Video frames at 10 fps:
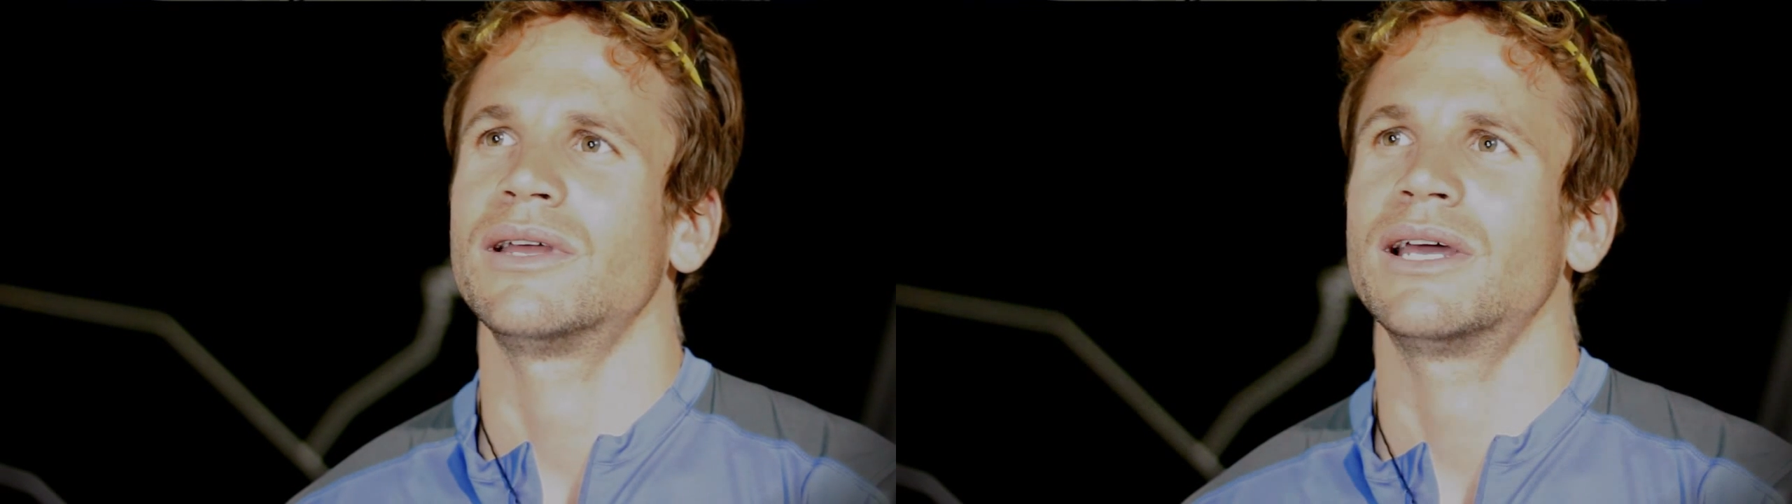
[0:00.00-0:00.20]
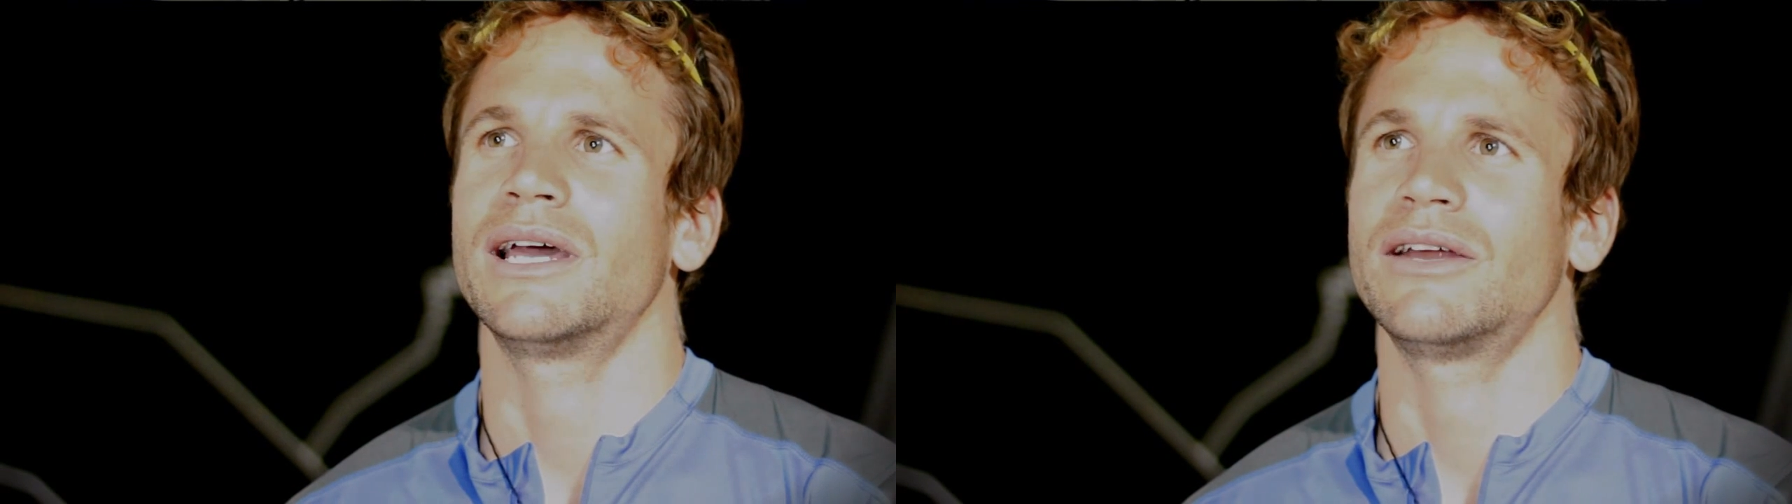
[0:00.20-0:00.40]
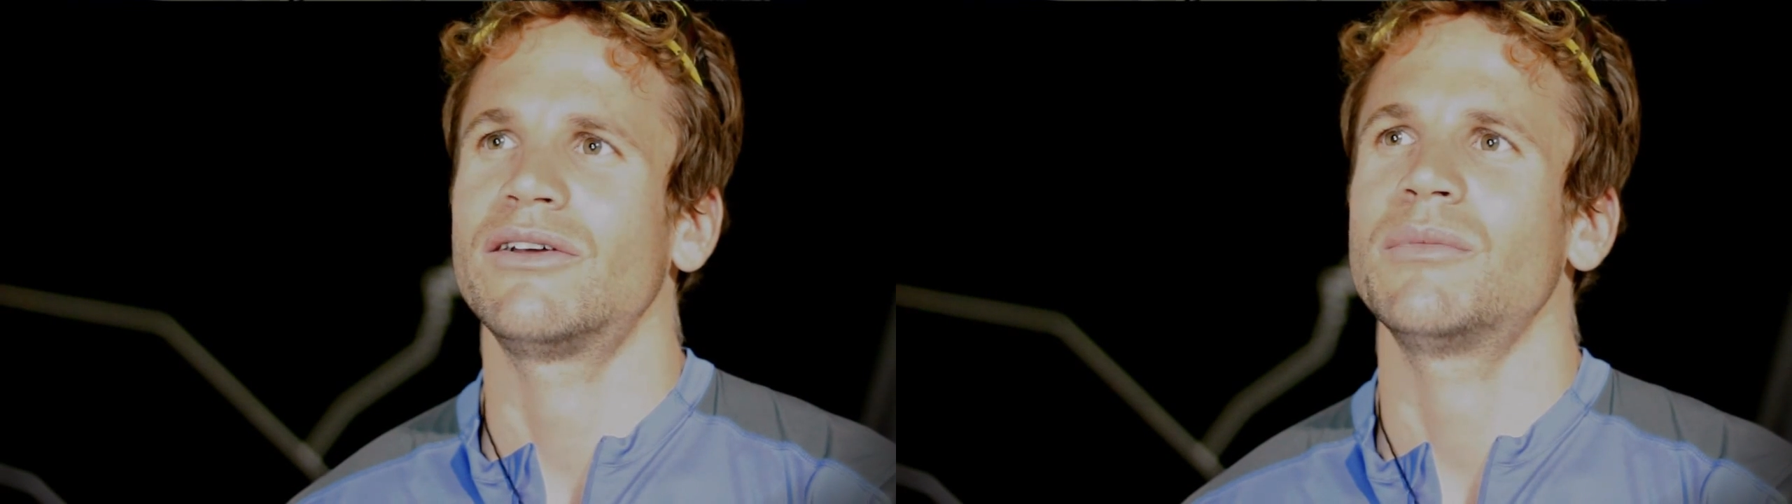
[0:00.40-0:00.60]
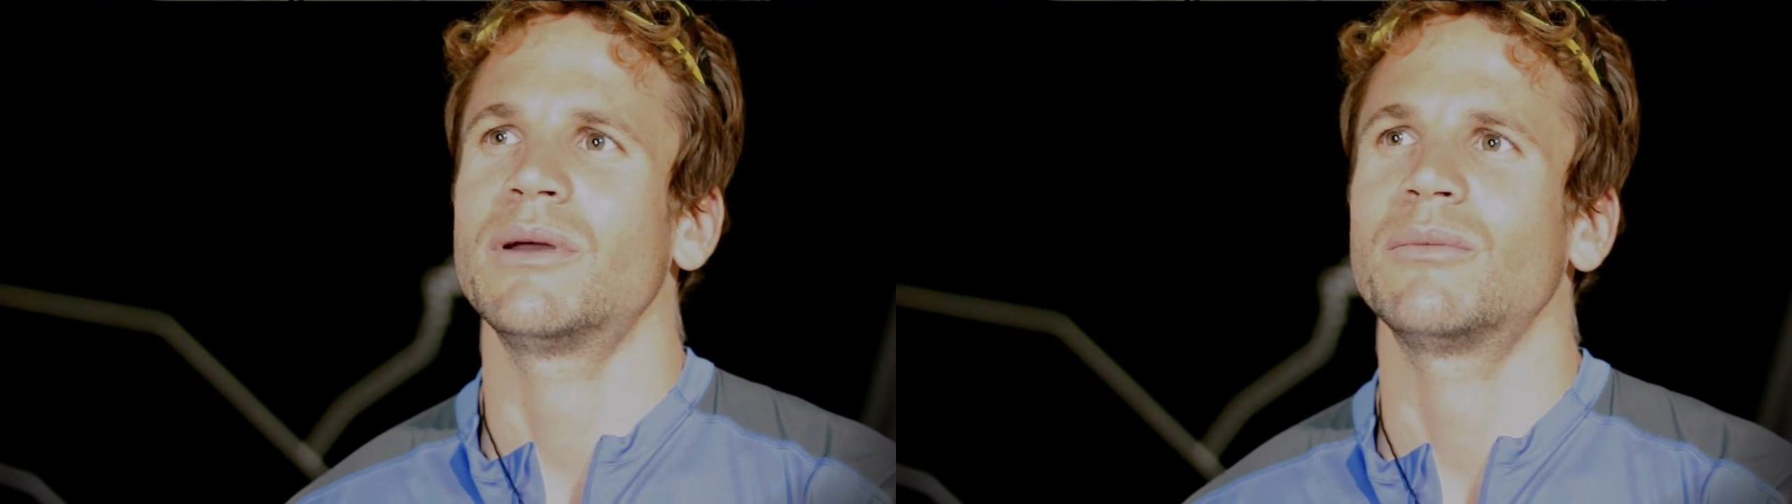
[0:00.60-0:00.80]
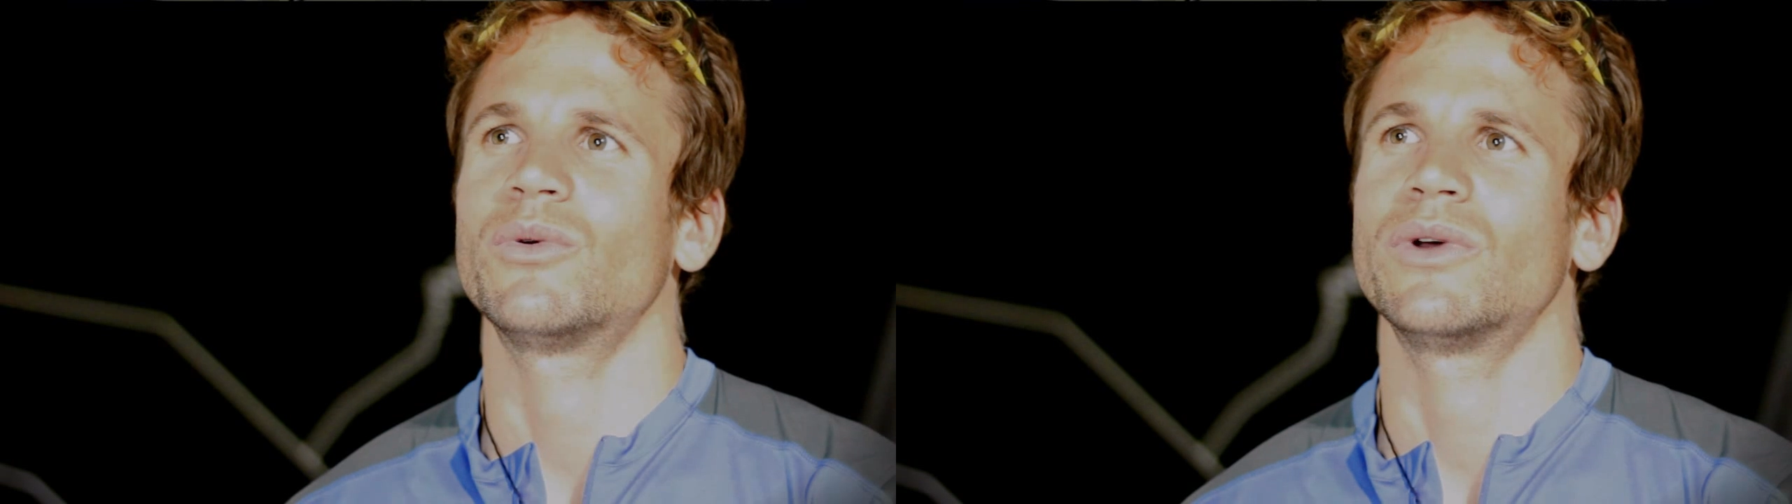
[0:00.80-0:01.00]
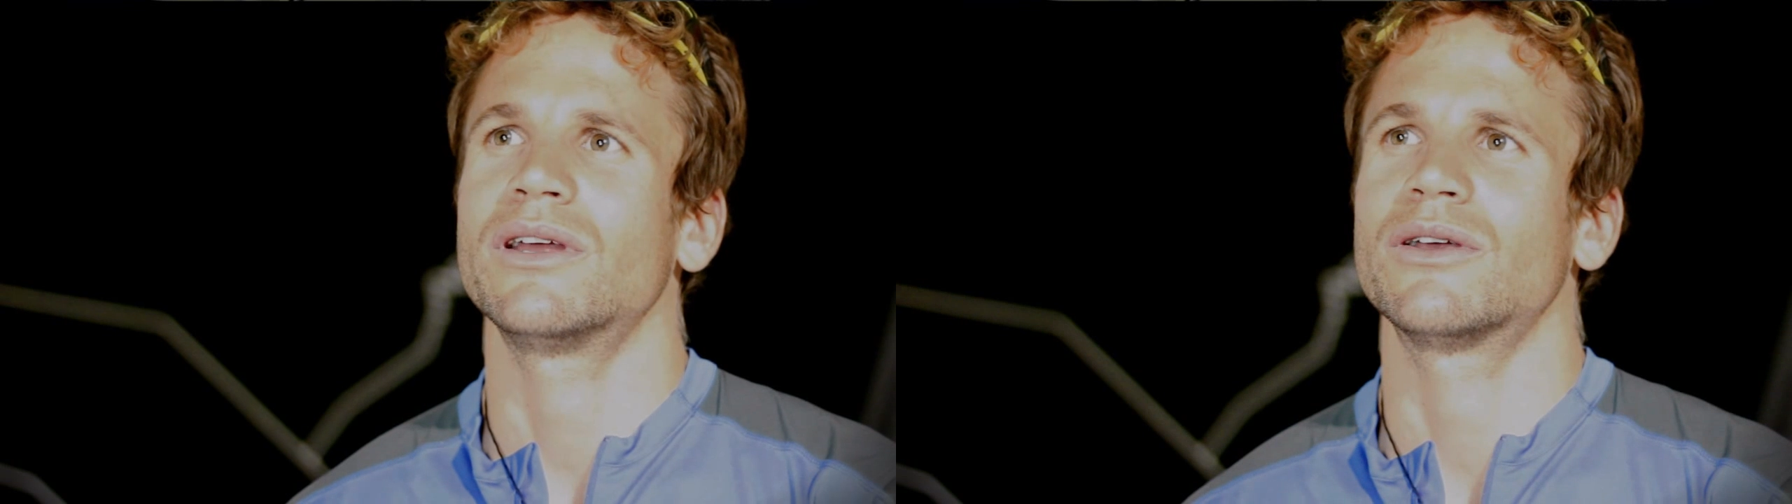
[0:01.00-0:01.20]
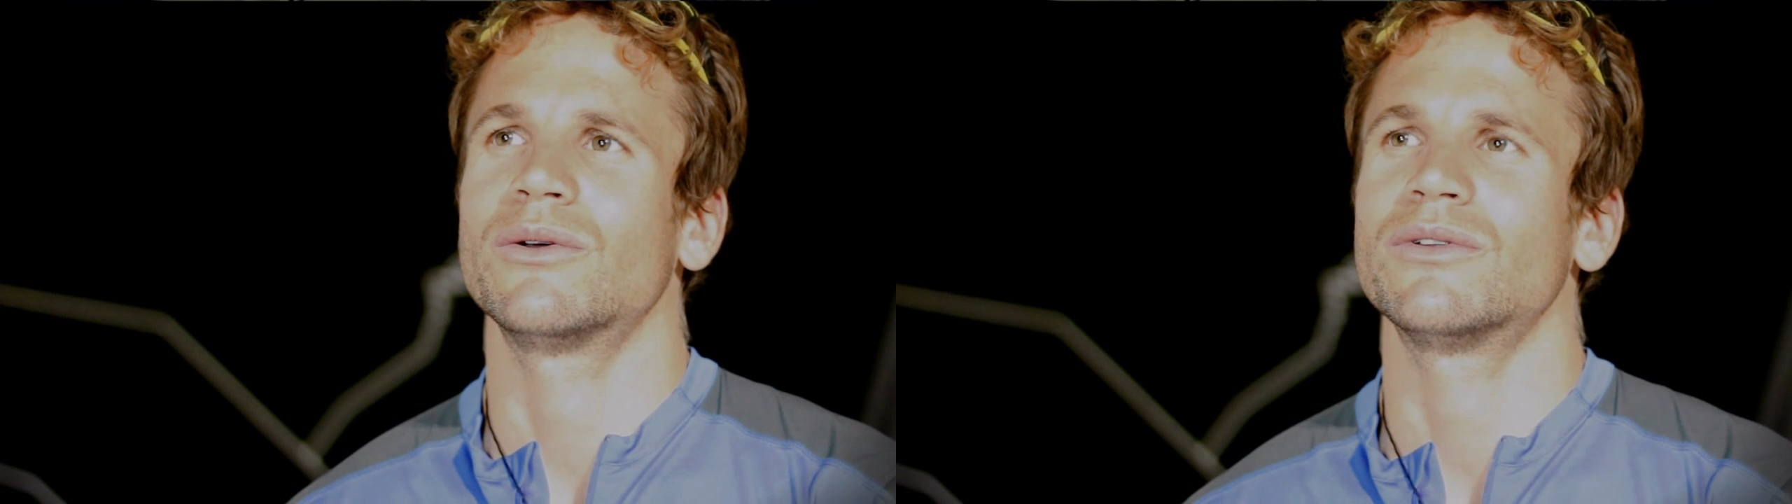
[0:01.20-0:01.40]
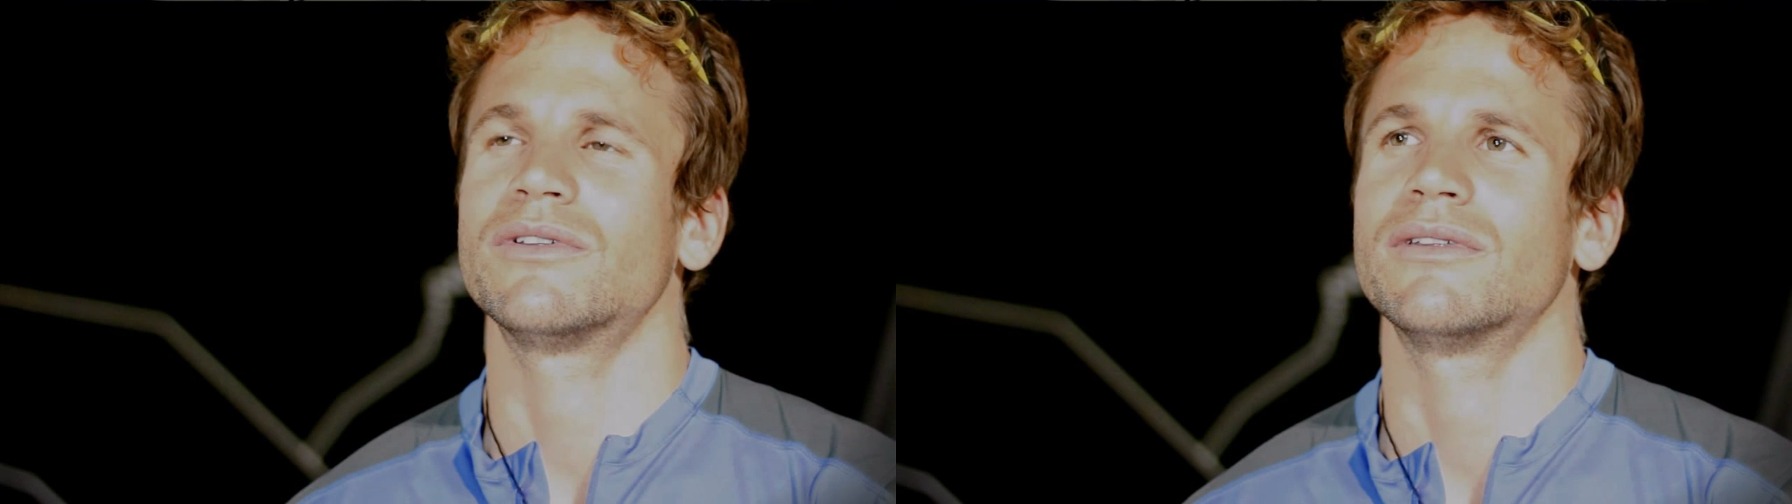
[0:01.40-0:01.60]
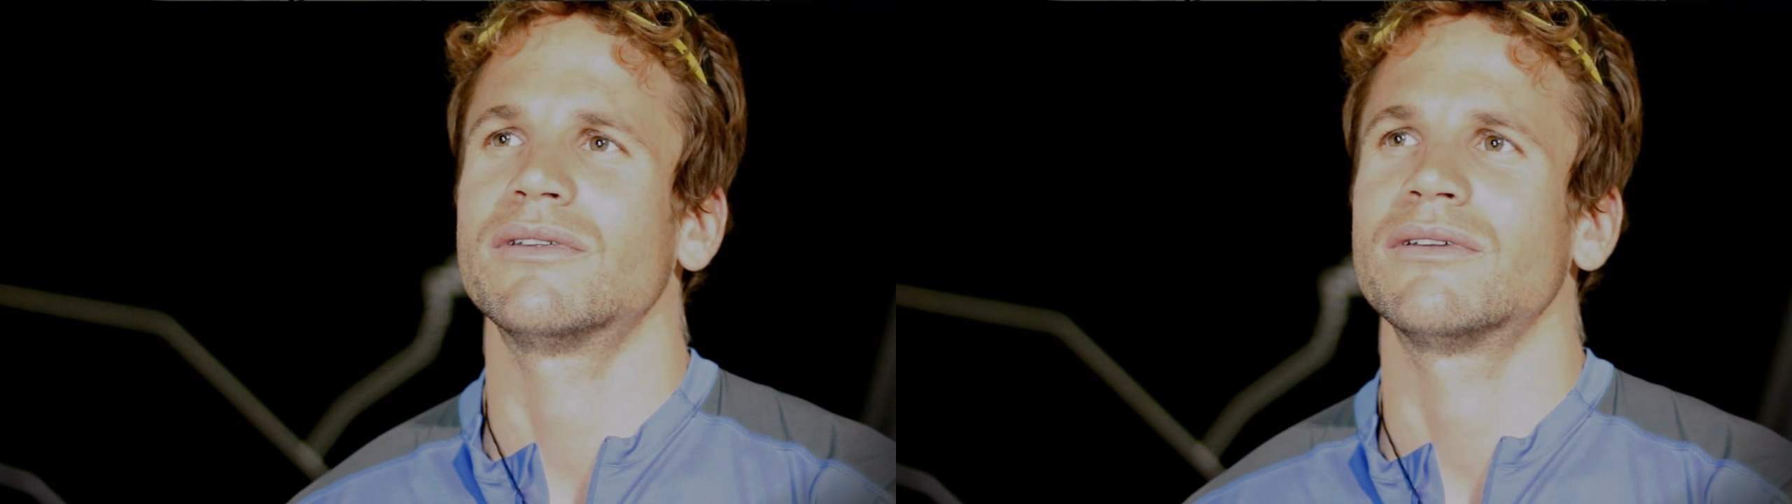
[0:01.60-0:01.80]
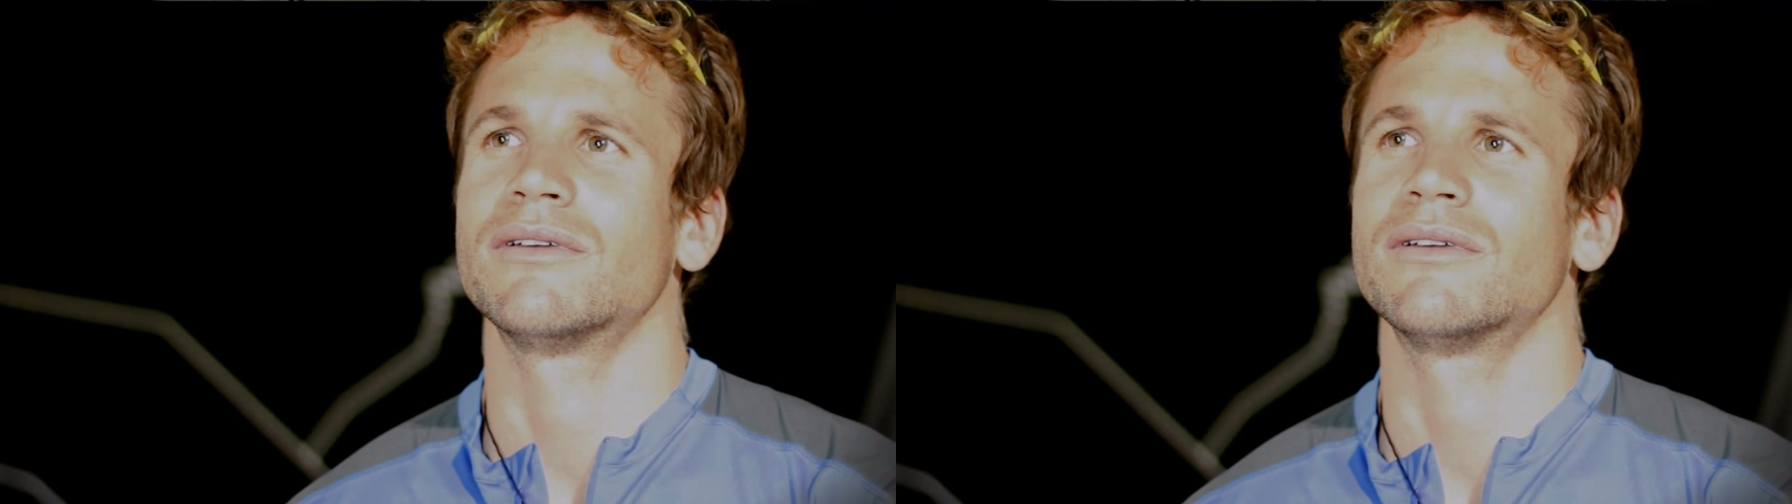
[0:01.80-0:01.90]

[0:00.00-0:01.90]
Yeah, I remember very good, and